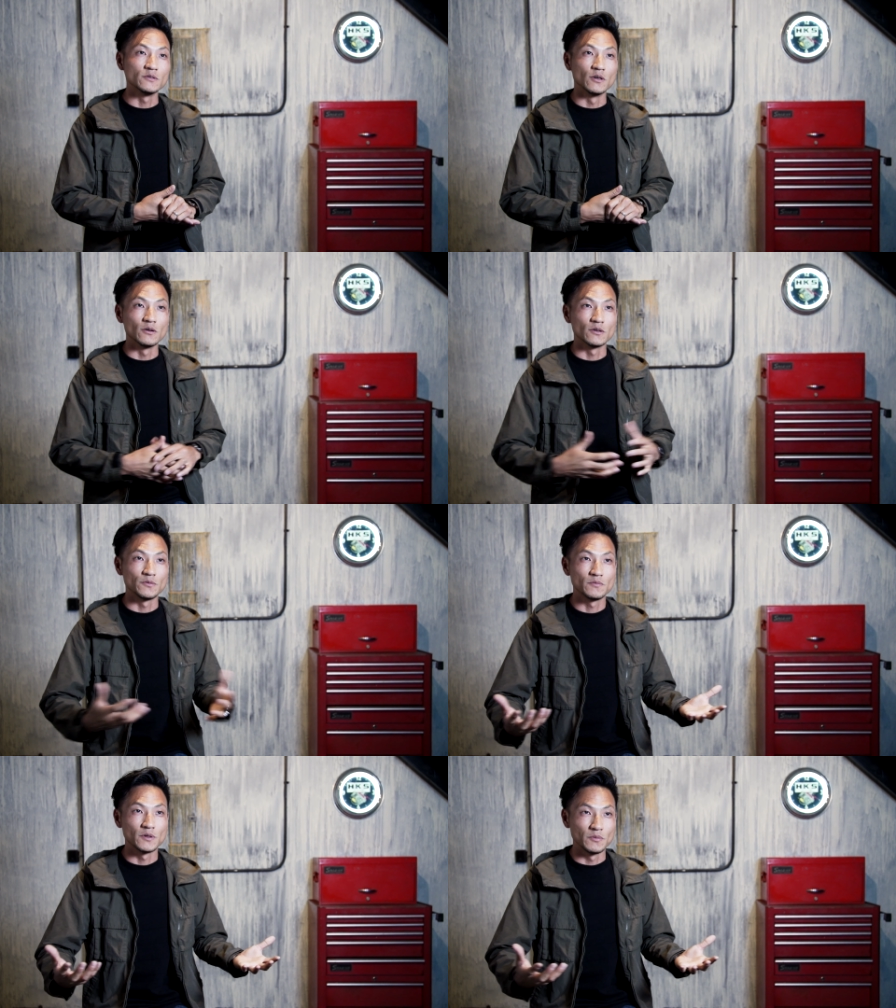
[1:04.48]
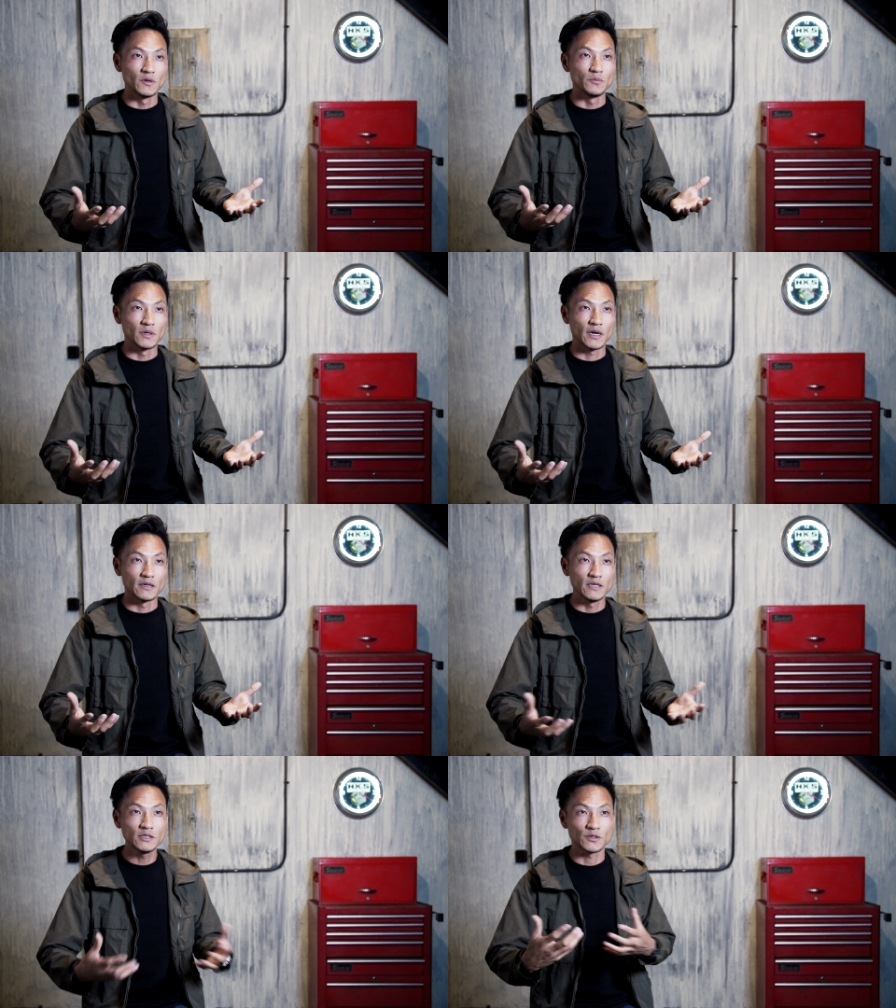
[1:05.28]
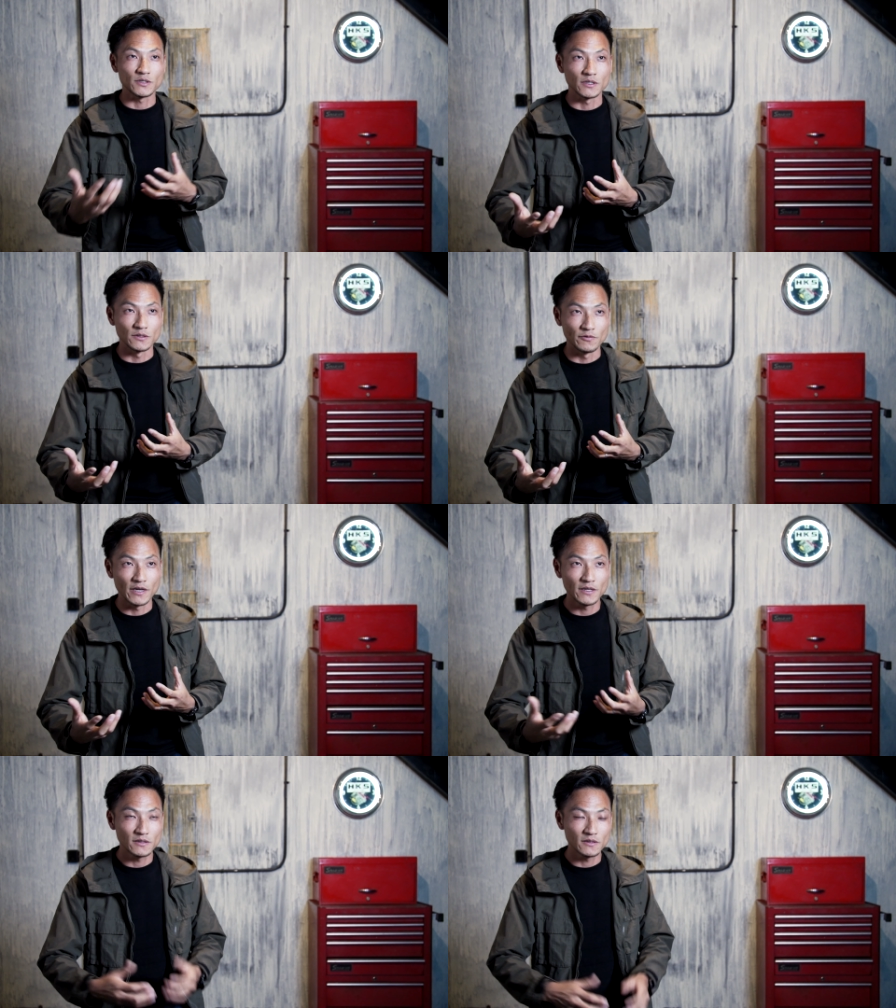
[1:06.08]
It'd be kind of interesting, right?